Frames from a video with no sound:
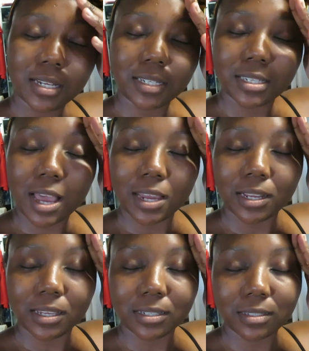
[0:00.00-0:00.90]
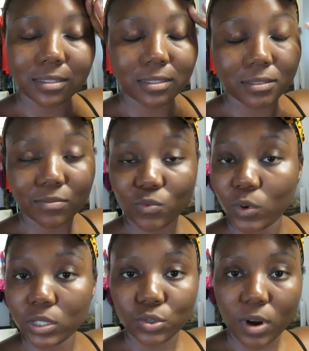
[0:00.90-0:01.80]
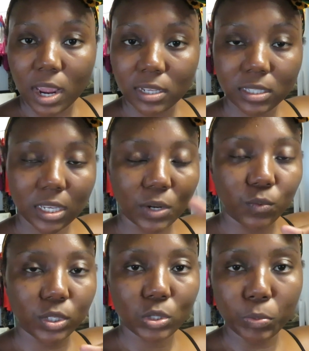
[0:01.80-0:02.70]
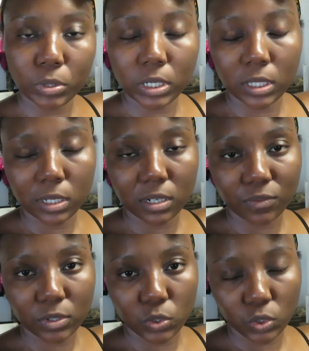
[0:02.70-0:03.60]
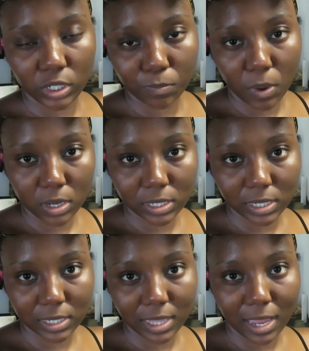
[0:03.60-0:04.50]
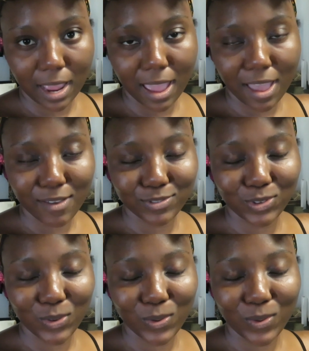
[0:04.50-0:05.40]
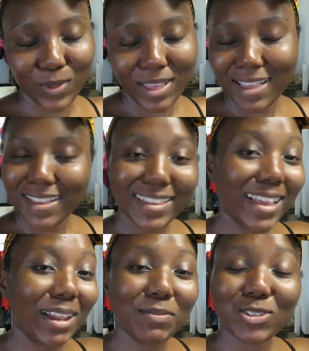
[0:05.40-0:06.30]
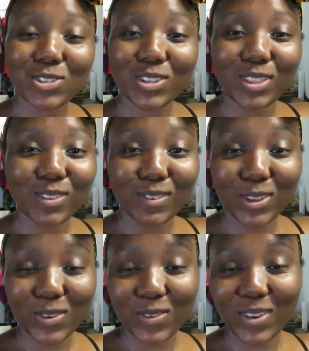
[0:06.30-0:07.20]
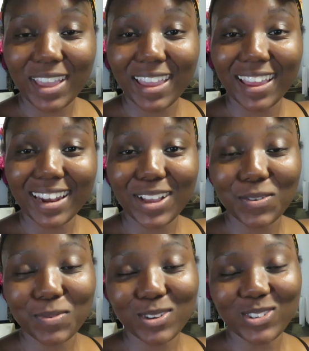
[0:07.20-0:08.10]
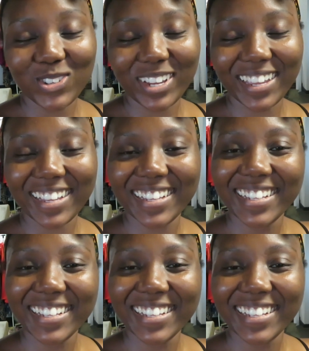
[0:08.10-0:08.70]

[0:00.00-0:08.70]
deciding what's right and what to put in the different treat boxes that I have. So yeah, let me just start the video and I hope you enjoy.